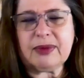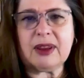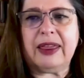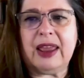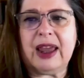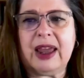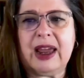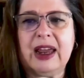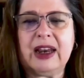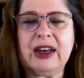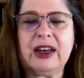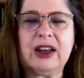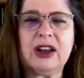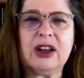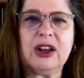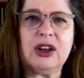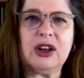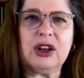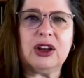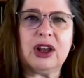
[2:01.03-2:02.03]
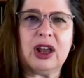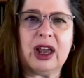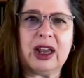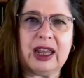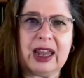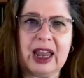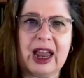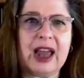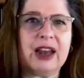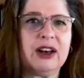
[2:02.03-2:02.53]
And then
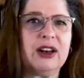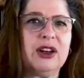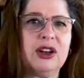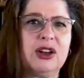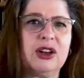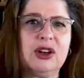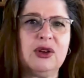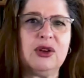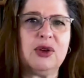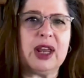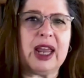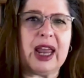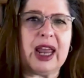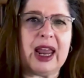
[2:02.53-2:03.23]
again, you